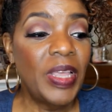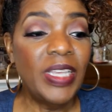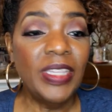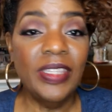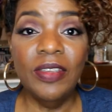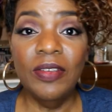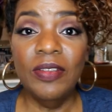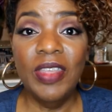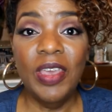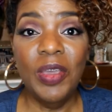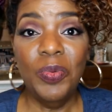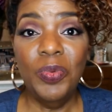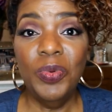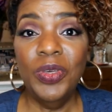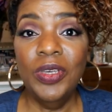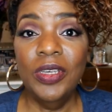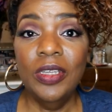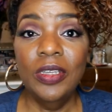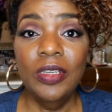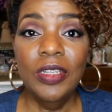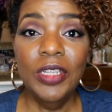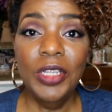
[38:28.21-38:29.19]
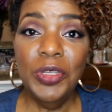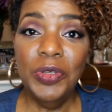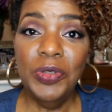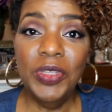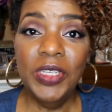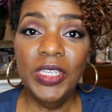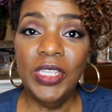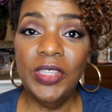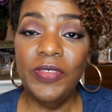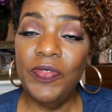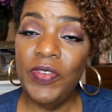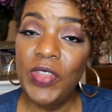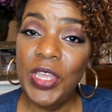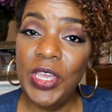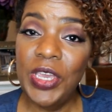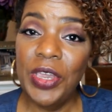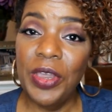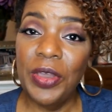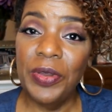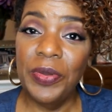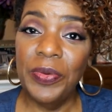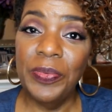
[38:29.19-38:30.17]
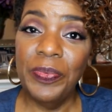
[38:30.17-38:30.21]
So that will conclude this
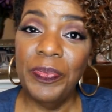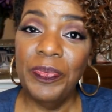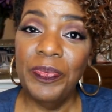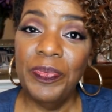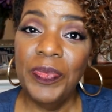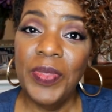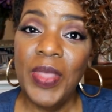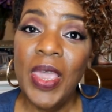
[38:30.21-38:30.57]
video.